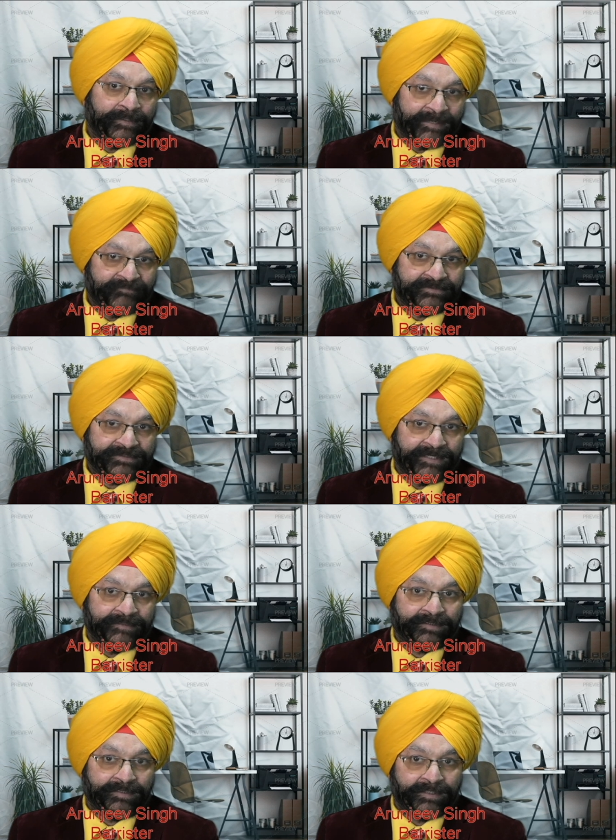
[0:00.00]

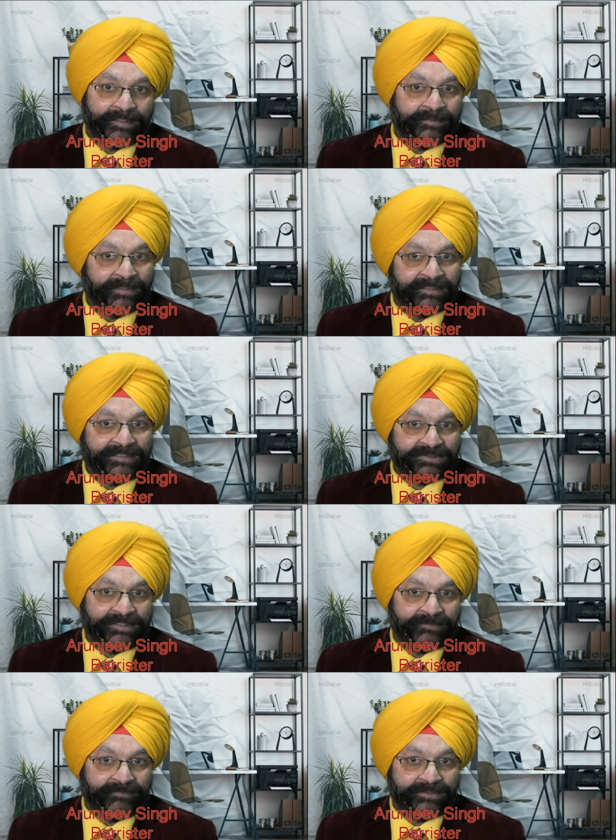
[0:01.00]
efficient in English
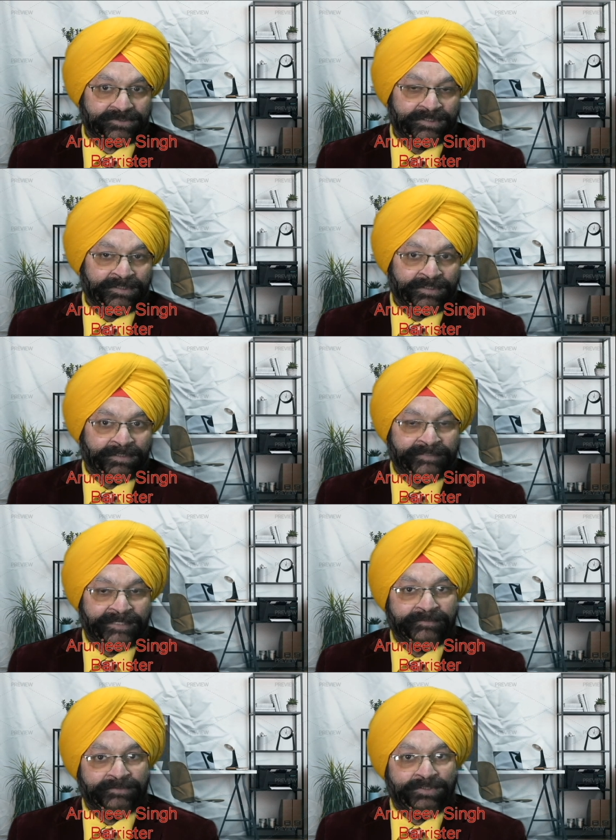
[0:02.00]
language,
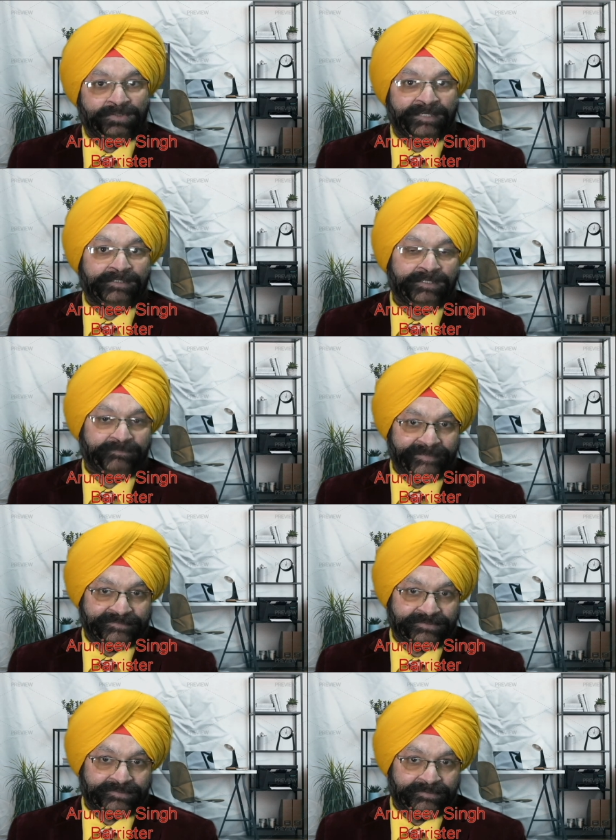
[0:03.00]
then you can
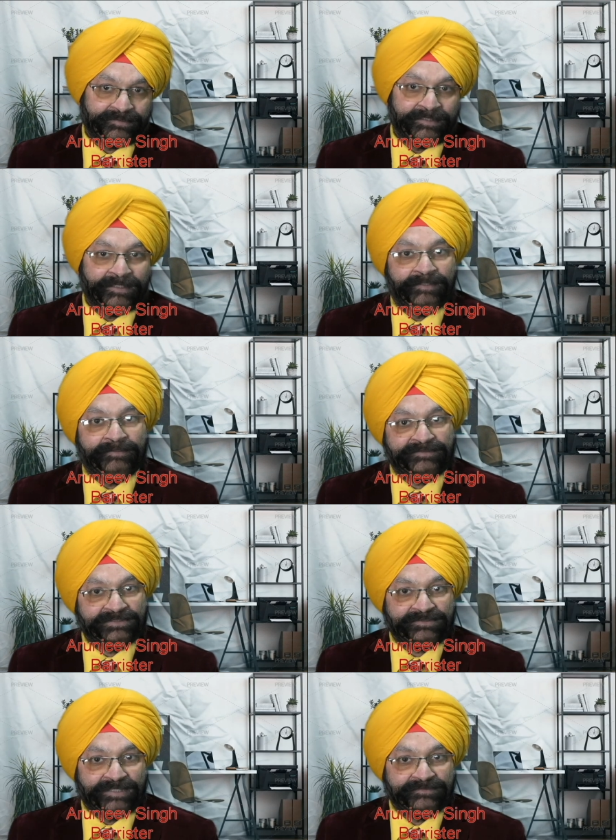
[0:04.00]
request the
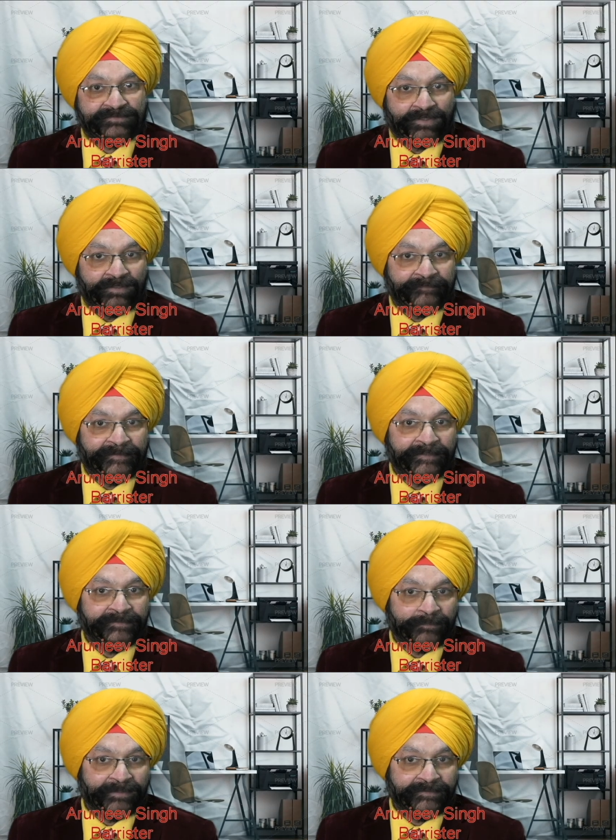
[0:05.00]
assistance of an
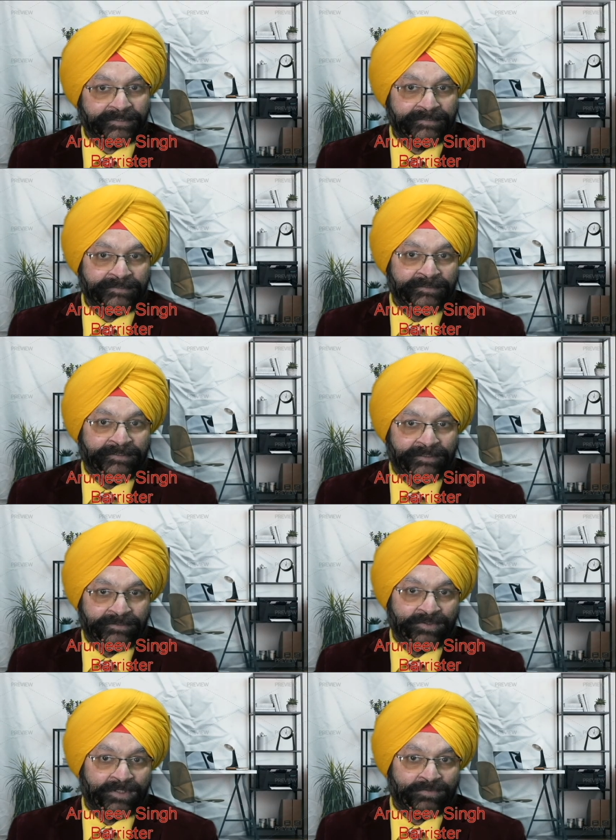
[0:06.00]
interpreter
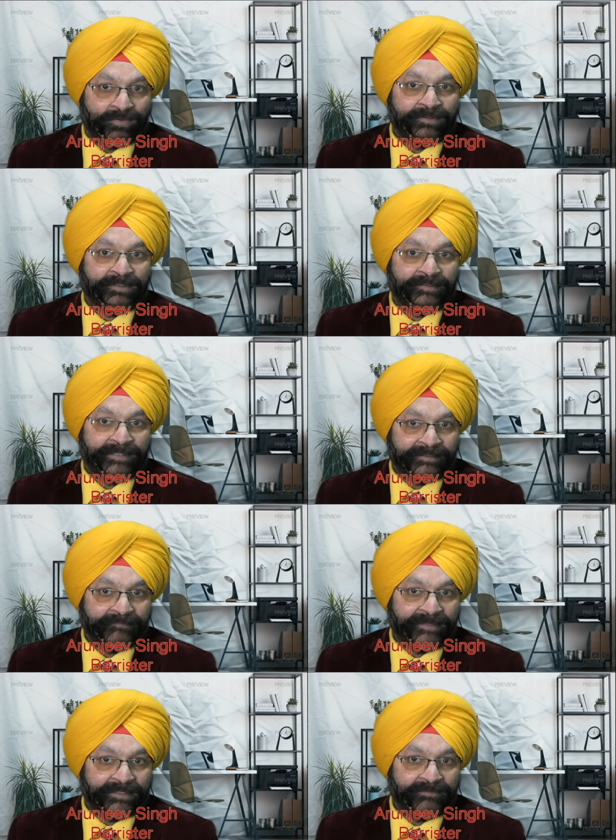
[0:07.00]
in your own
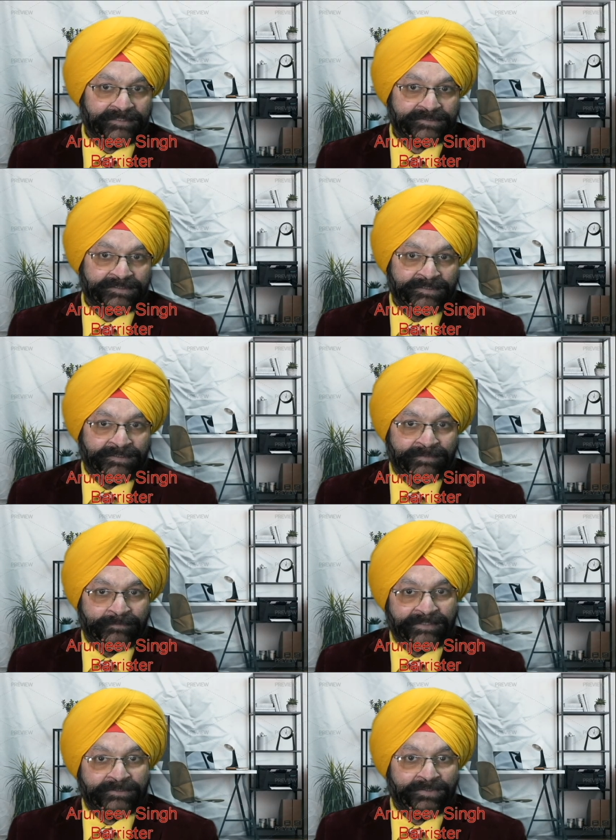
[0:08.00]
native language,
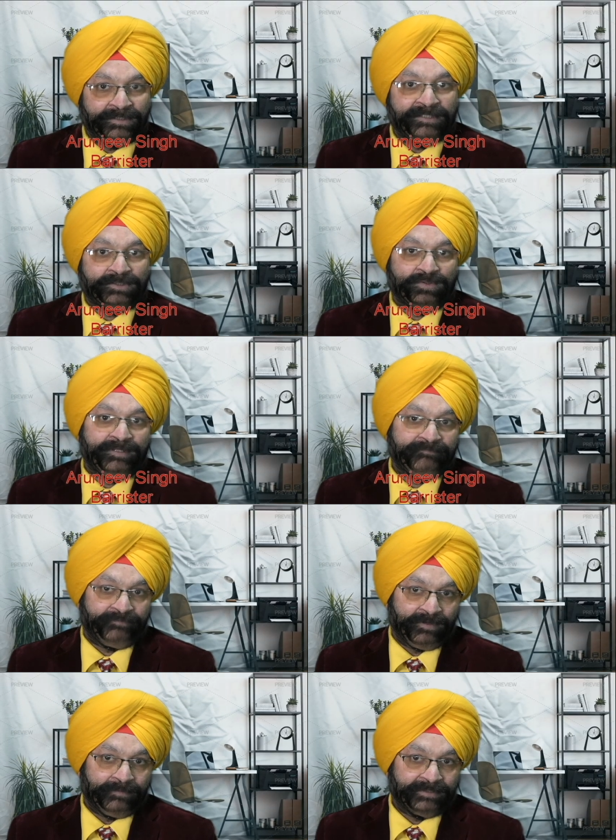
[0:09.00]
but you need to
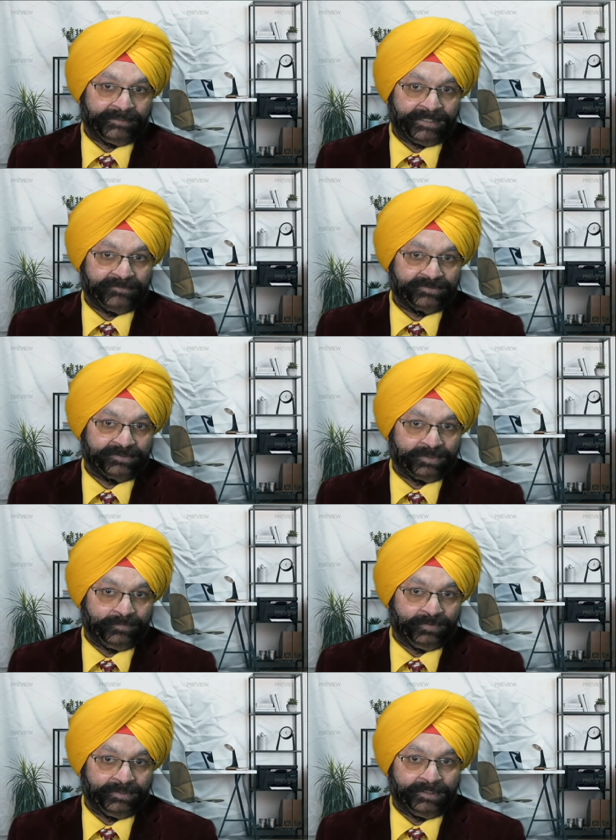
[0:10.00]
inform the tenancy
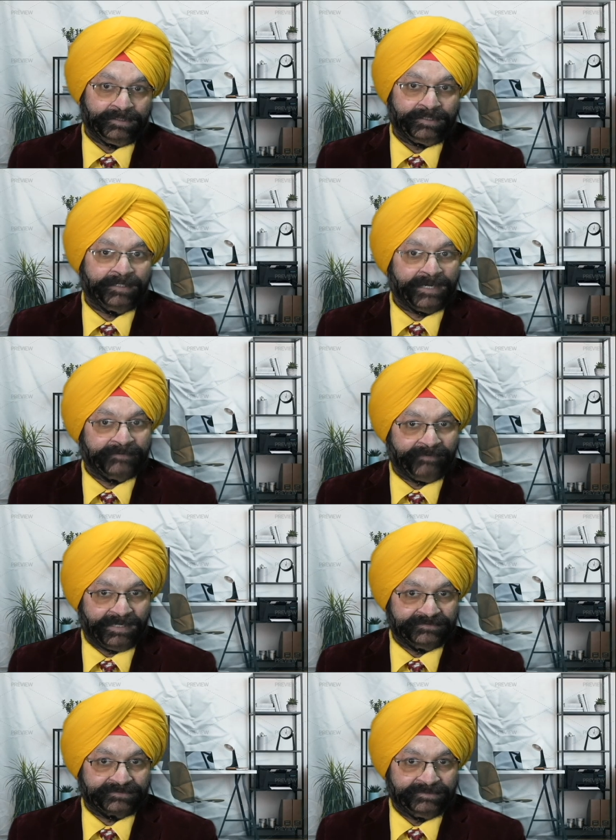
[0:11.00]
tribunal in
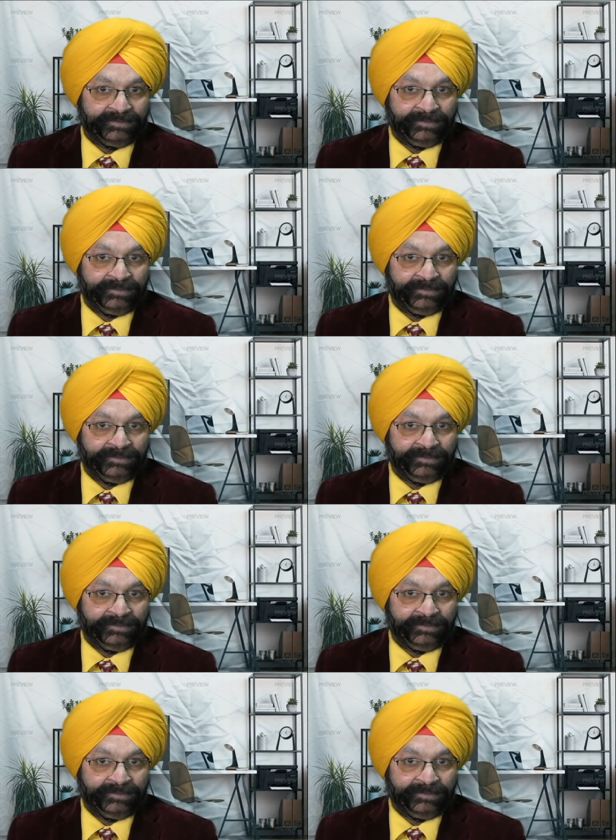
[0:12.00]
advance